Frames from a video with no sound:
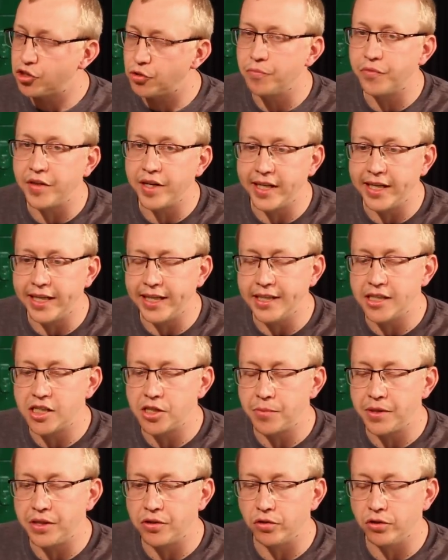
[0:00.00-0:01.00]
Something needs
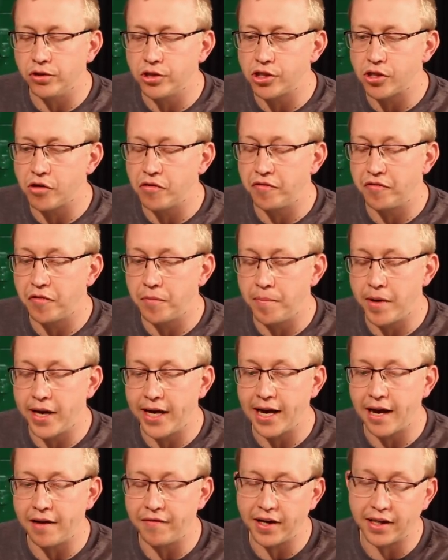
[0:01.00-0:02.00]
to be done. So for
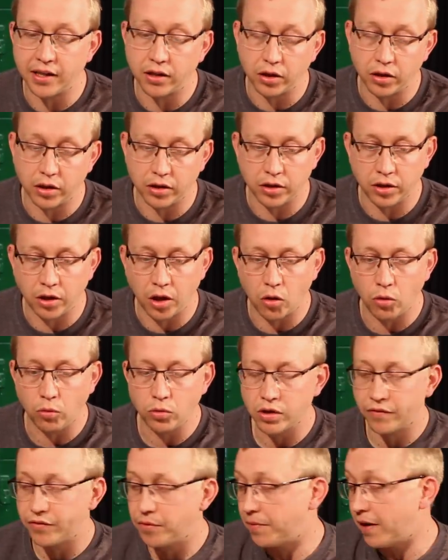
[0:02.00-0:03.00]
me, I've had
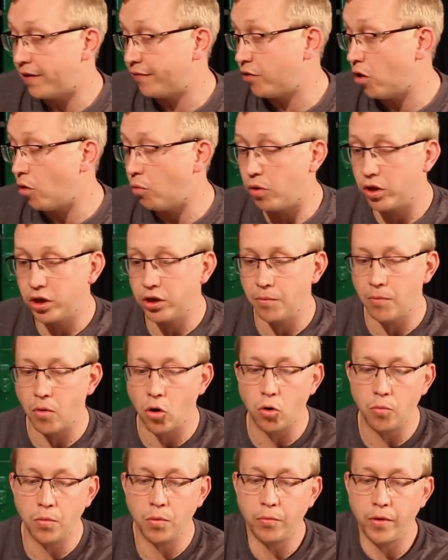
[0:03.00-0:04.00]
loads of them. I've got one at the
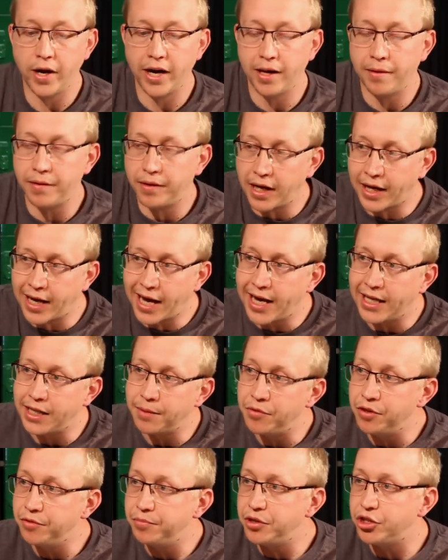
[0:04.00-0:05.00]
moment where I kind
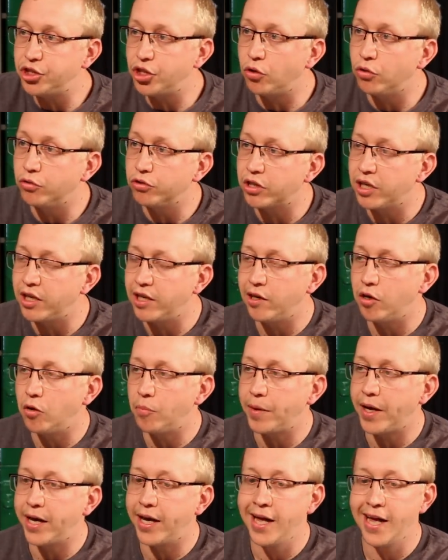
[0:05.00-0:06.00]
of move my shoulder a
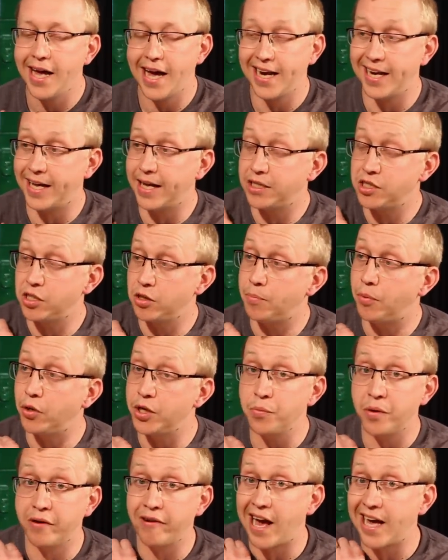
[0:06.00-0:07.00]
little bit, and to the
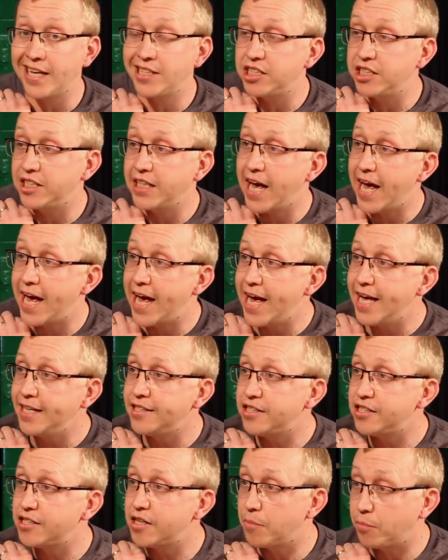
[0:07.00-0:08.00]
point where it actually
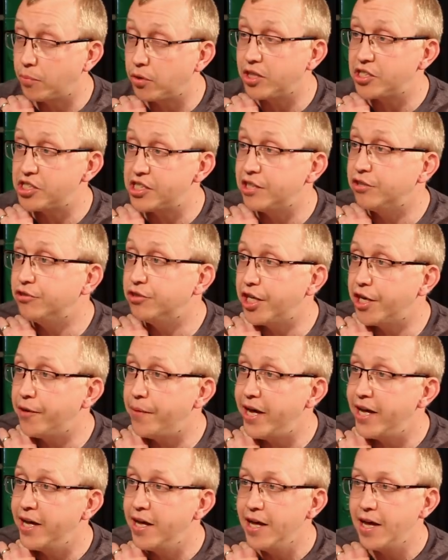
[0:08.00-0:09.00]
hurts, but I still
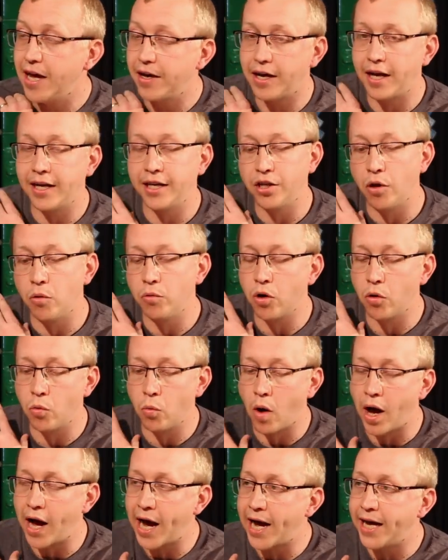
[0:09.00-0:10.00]
do it, and I don't know
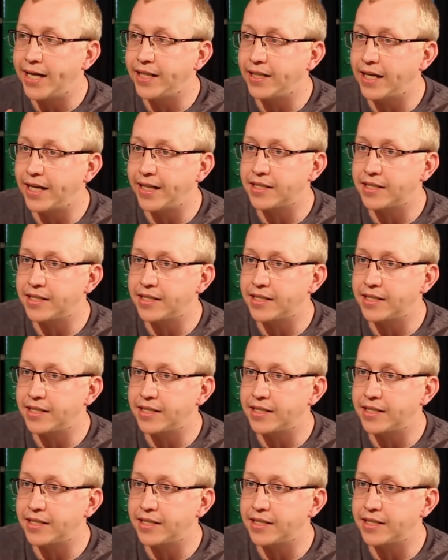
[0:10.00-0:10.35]
why.